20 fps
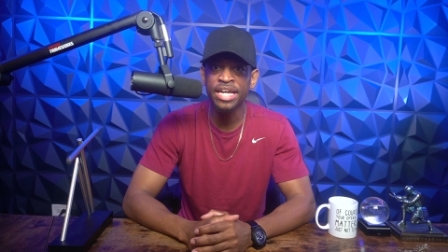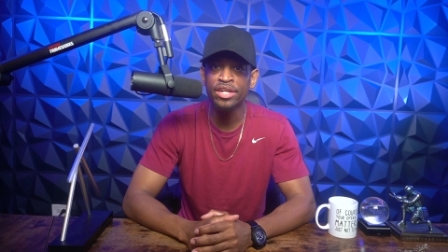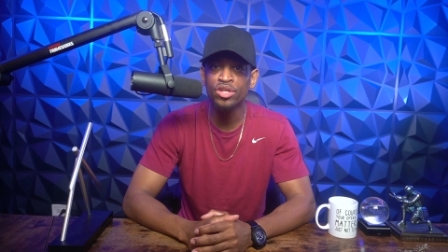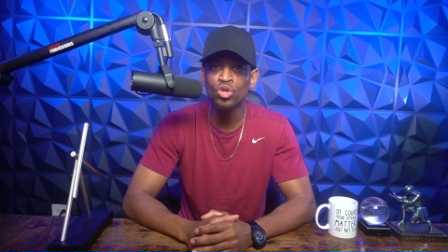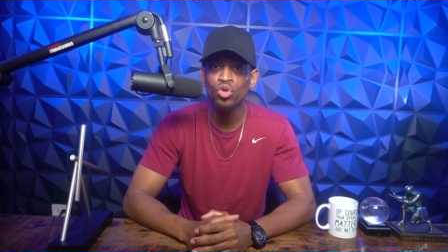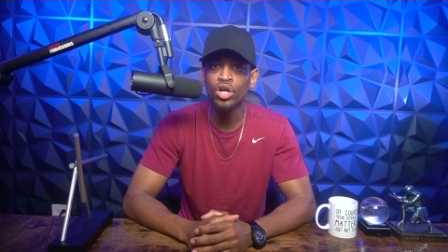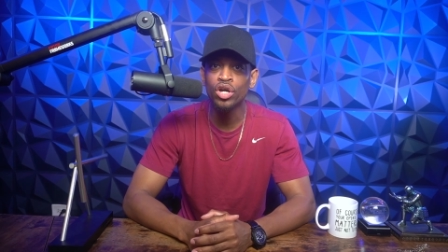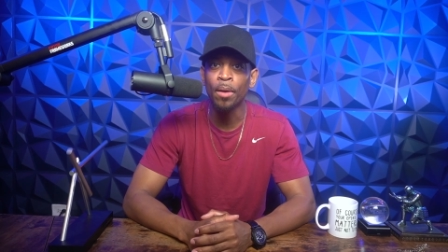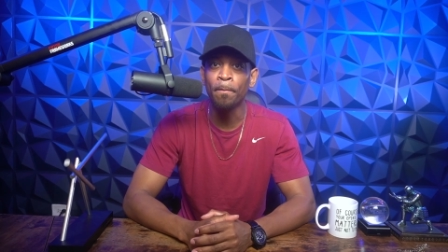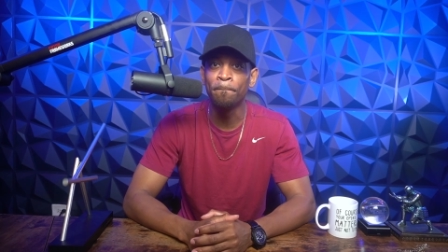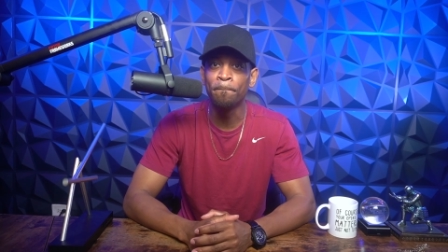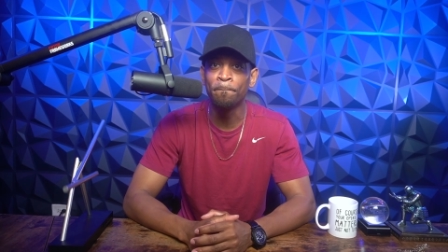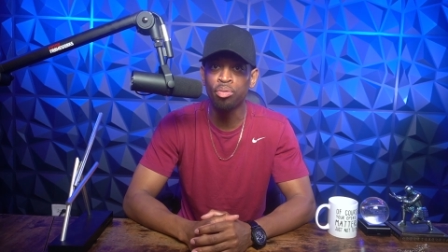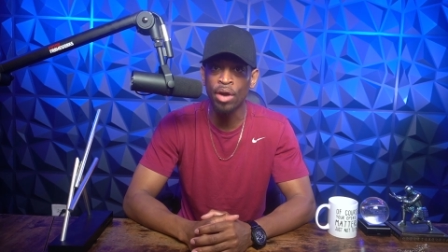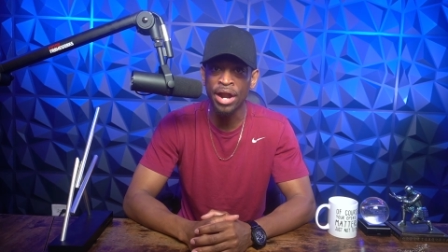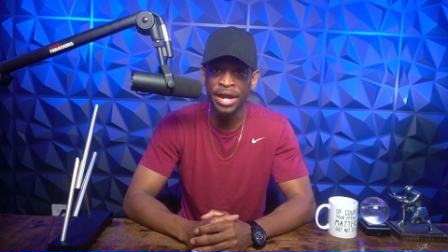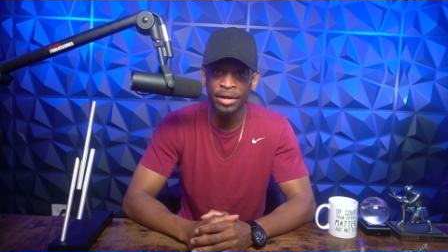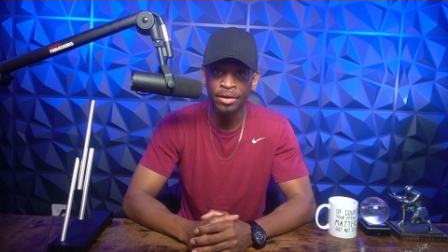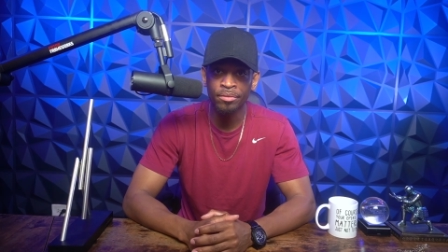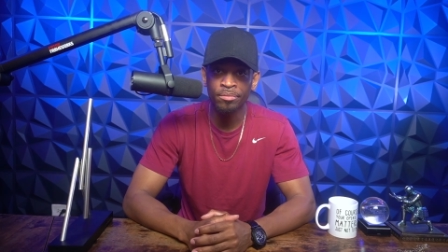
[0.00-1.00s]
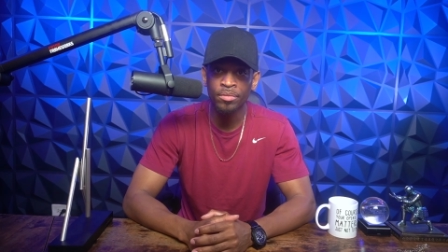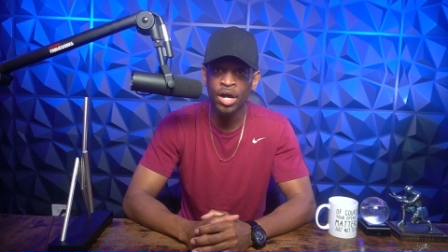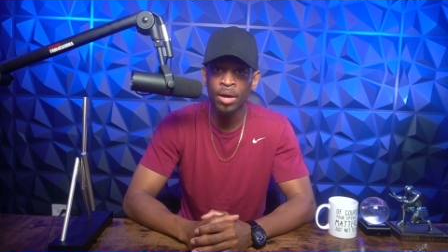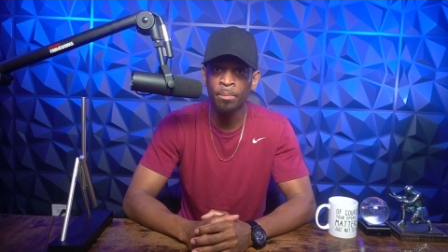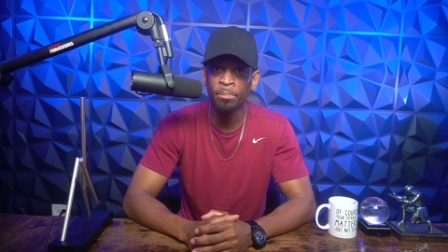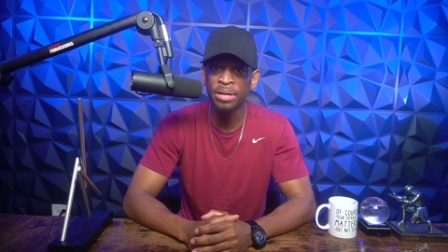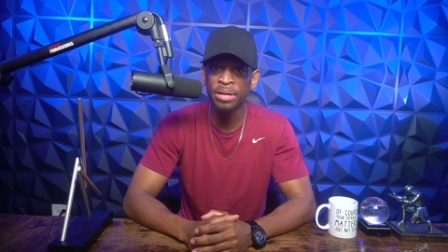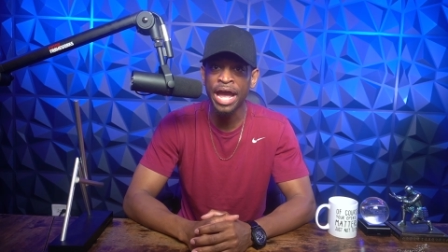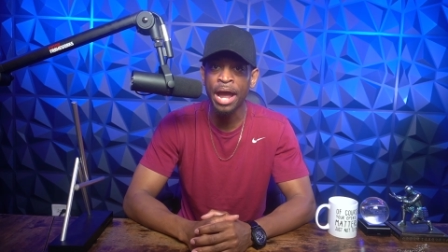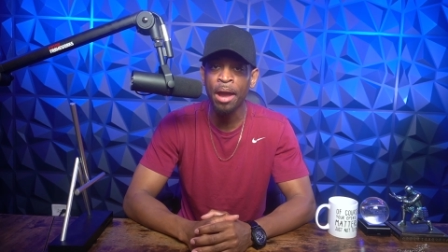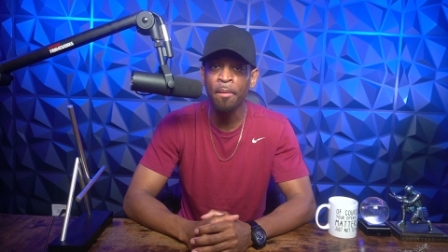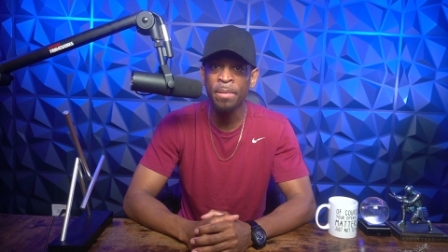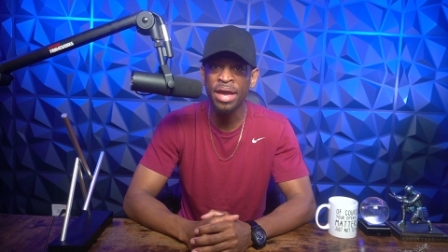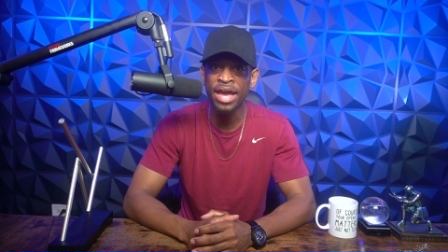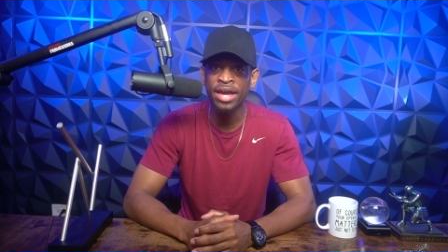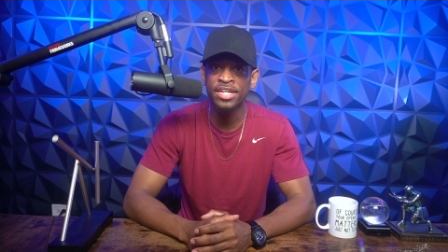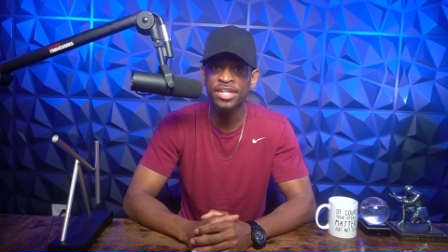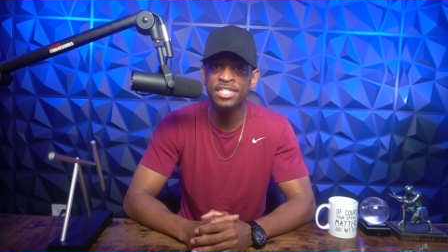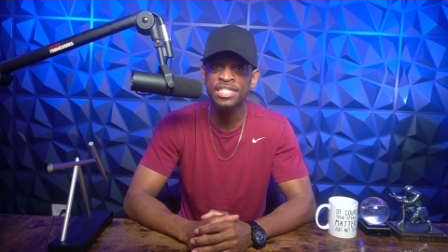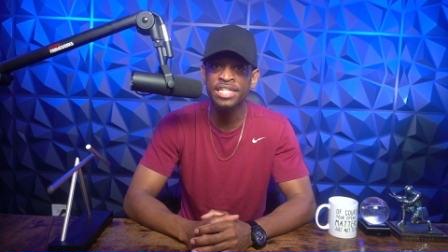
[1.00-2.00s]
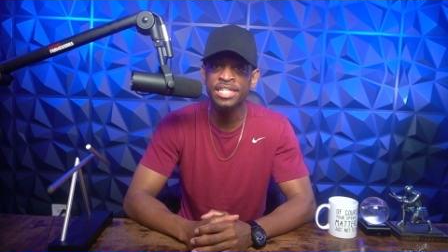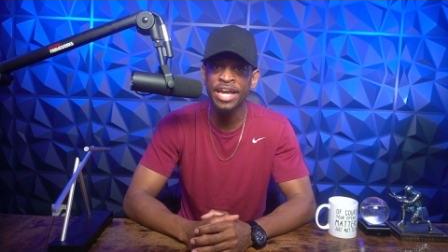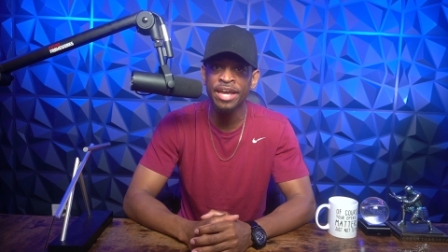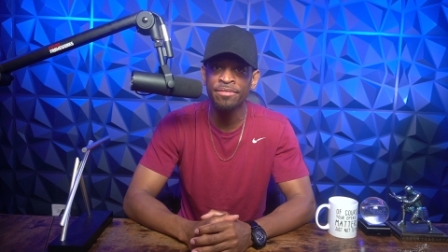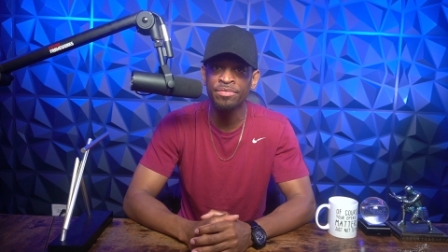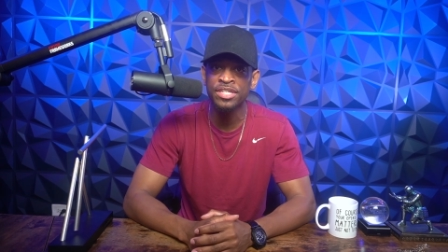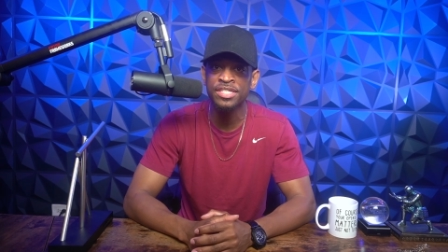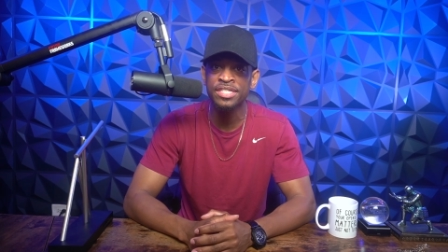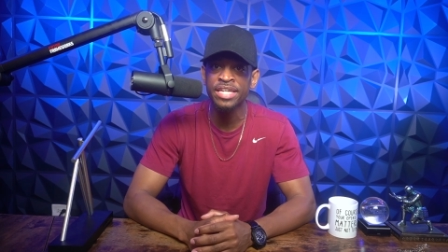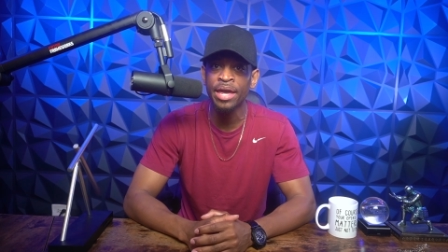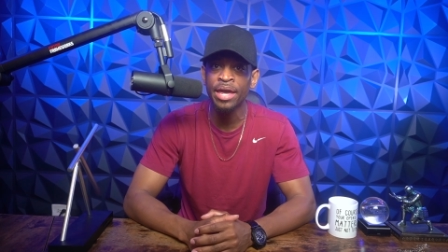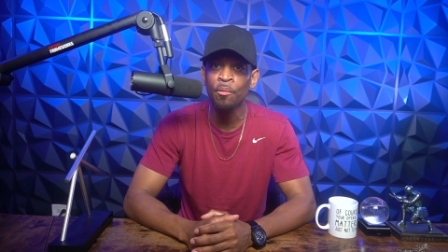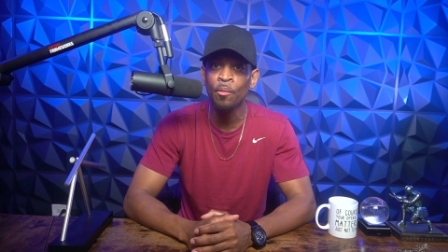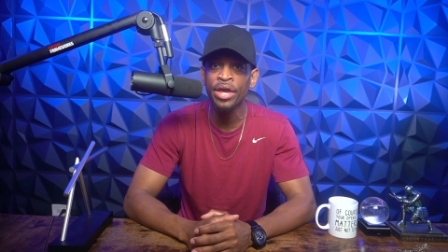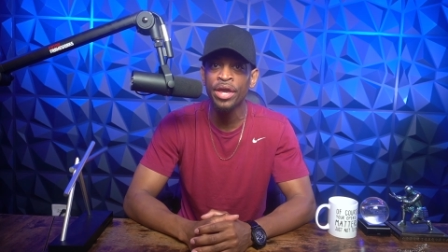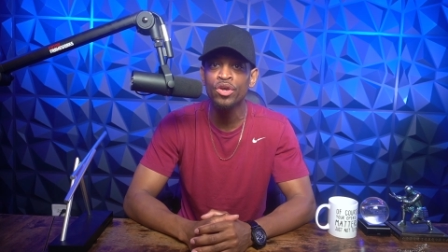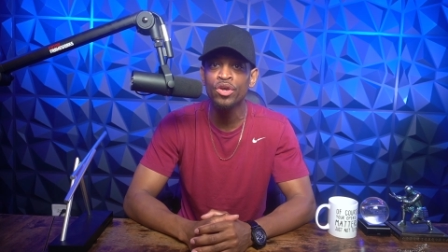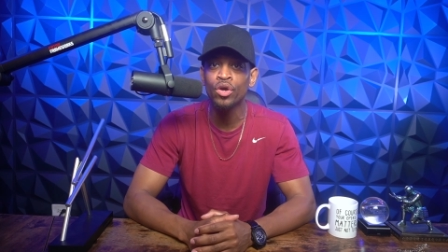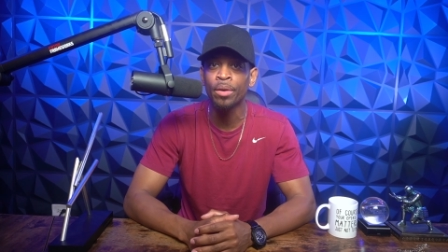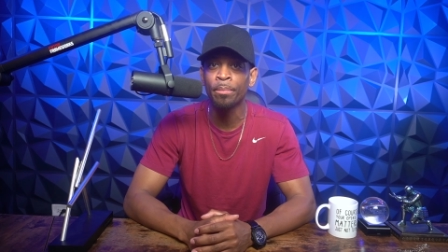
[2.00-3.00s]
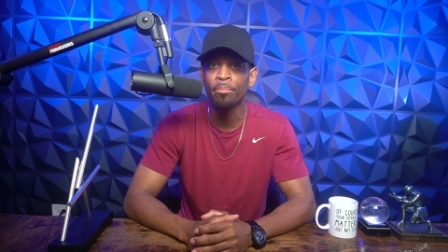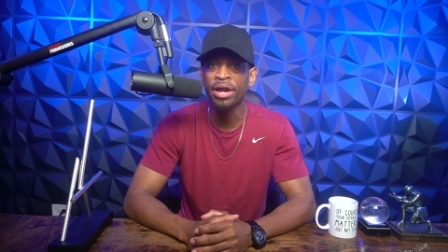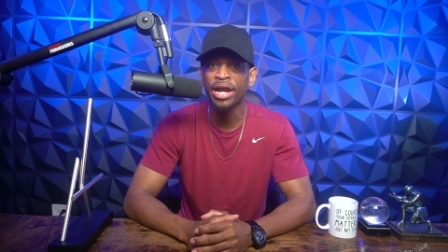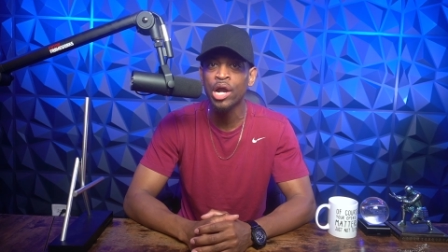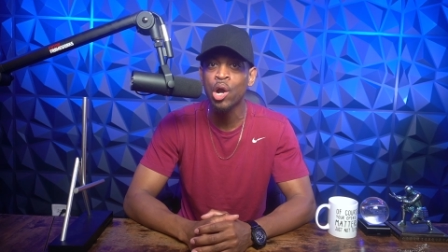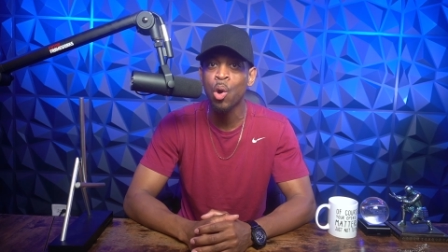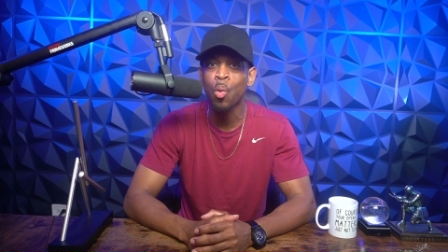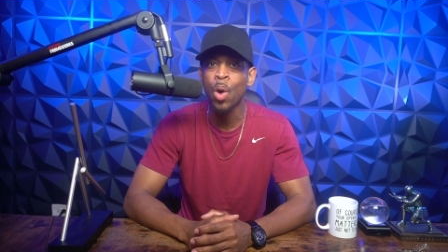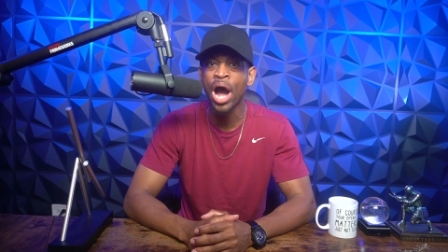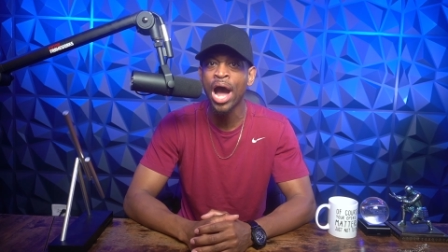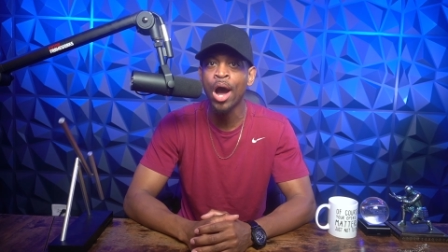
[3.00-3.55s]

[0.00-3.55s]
you could break a black man, a slave, the same way you could break a wild